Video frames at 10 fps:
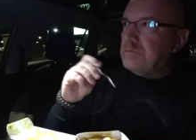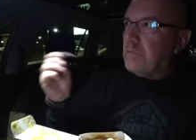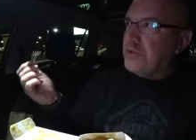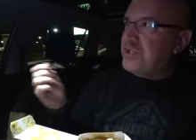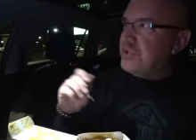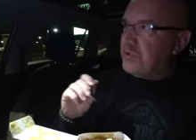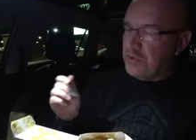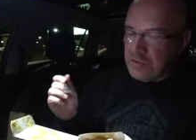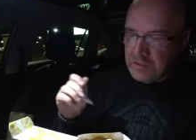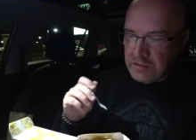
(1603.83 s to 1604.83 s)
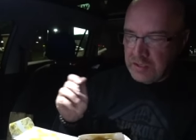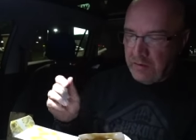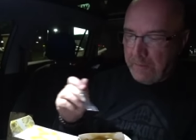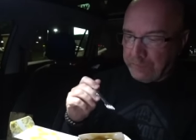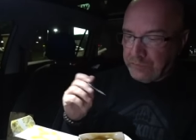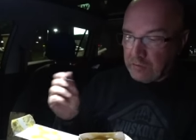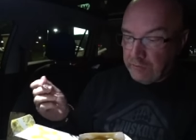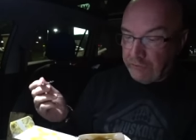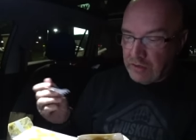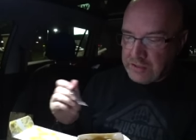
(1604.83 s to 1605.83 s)
the cheese curds are usually
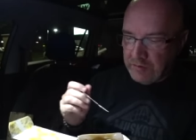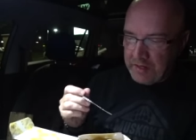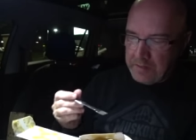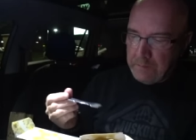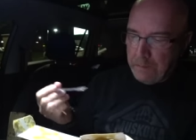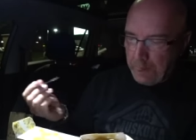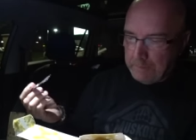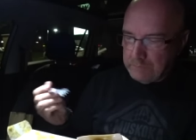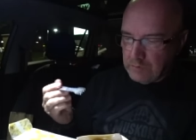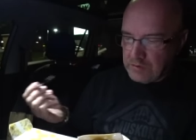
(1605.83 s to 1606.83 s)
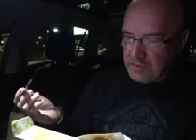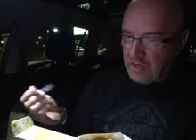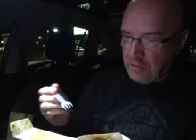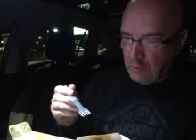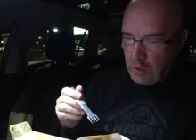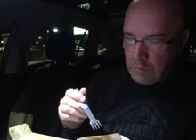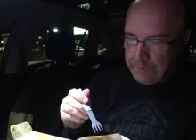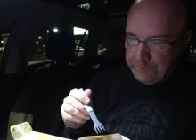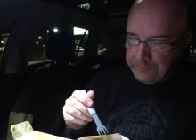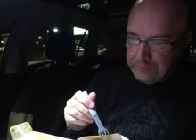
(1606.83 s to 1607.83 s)
refrigerated, which is kind of
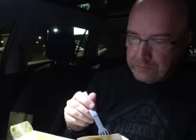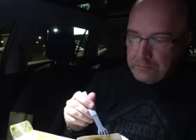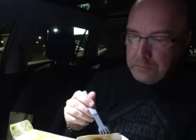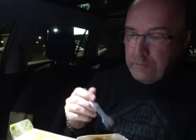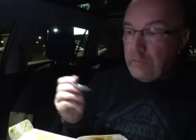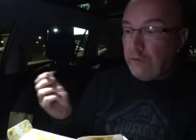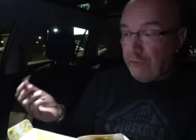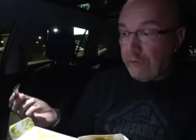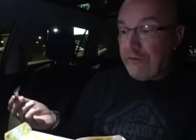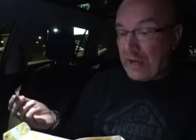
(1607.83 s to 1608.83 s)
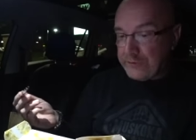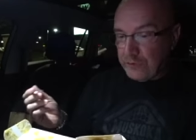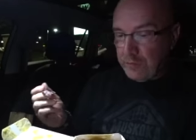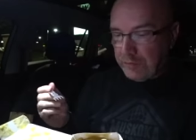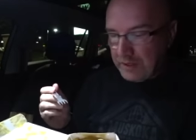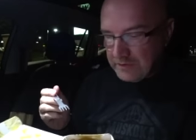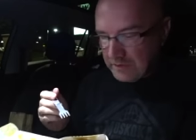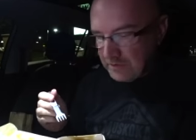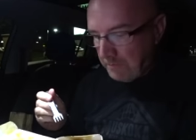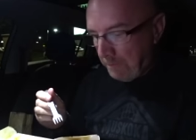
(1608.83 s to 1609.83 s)
normal for fast food
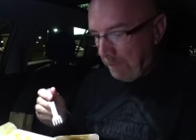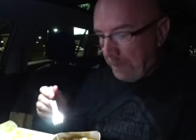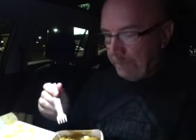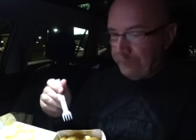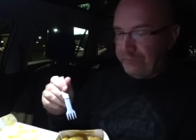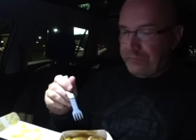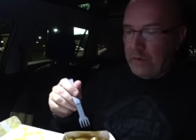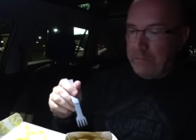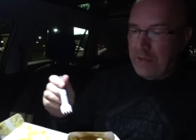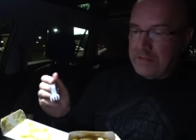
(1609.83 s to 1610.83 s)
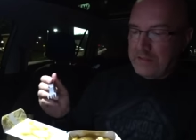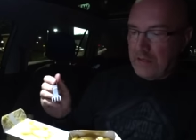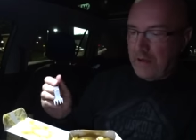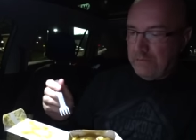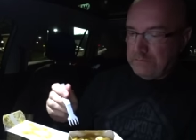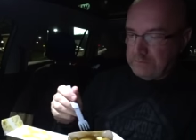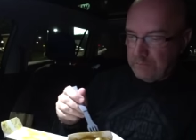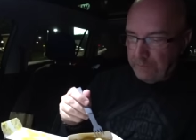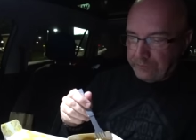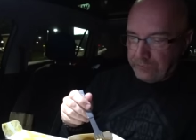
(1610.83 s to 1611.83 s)
places. But um,
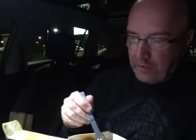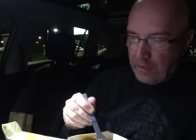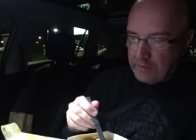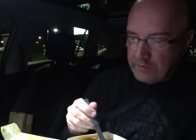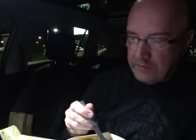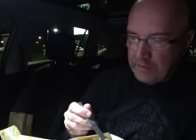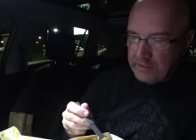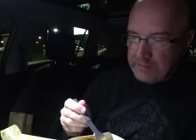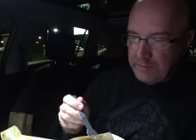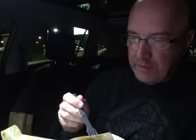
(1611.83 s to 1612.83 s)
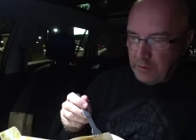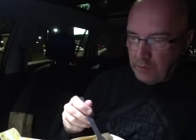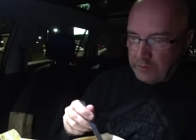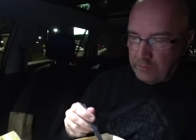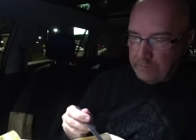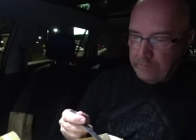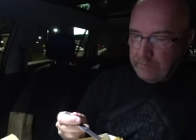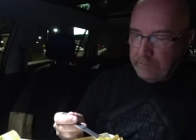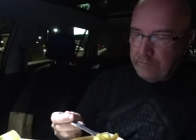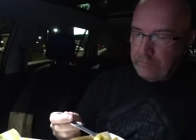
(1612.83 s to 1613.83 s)
yeah, this thing needs to be nuked.
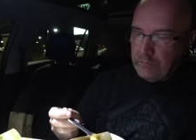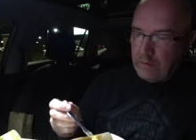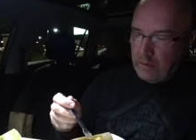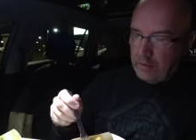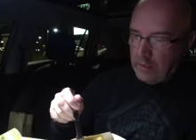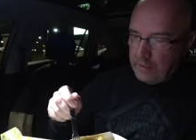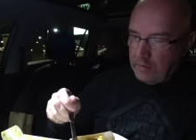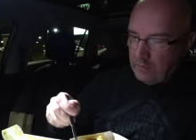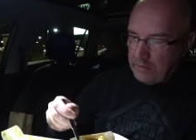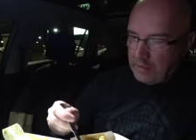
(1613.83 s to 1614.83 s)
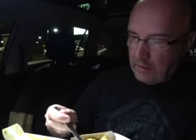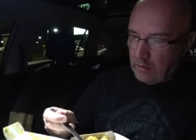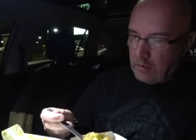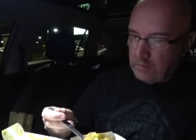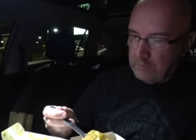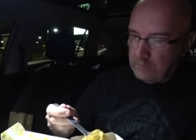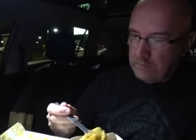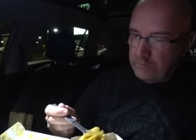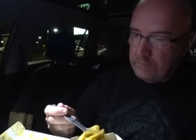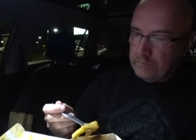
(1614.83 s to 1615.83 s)
And I didn't wait that long.
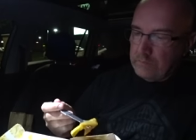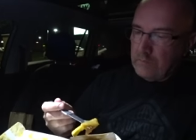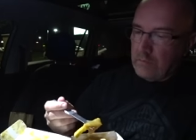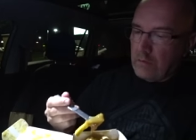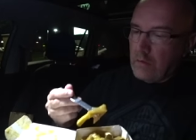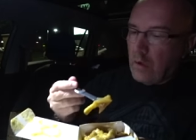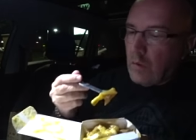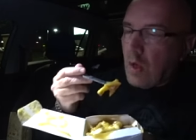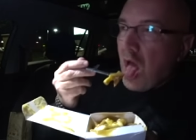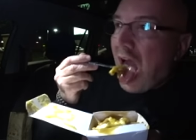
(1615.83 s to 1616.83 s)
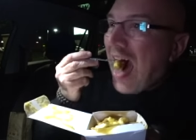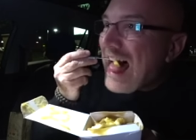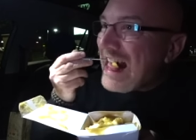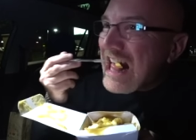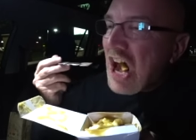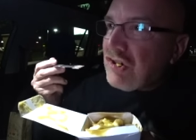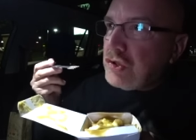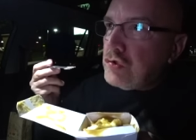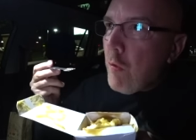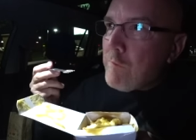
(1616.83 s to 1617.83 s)
Oh well.
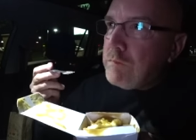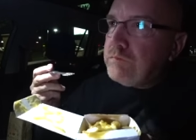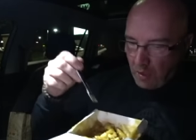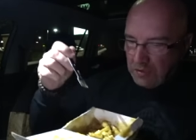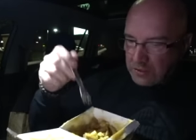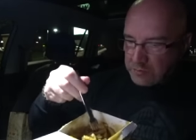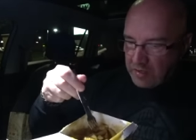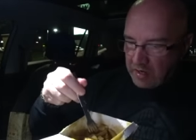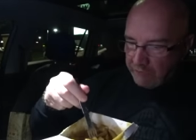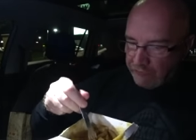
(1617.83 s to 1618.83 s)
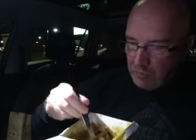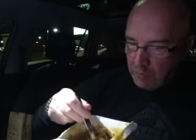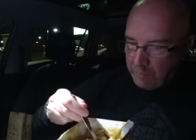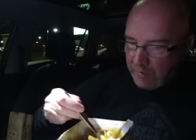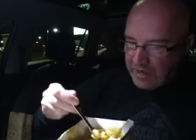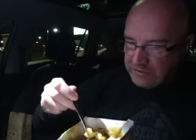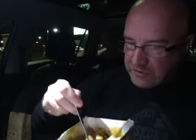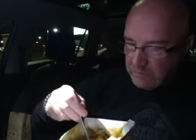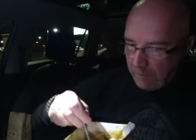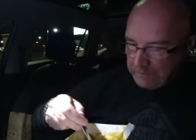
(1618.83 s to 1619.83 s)
Looks we got a few more bites.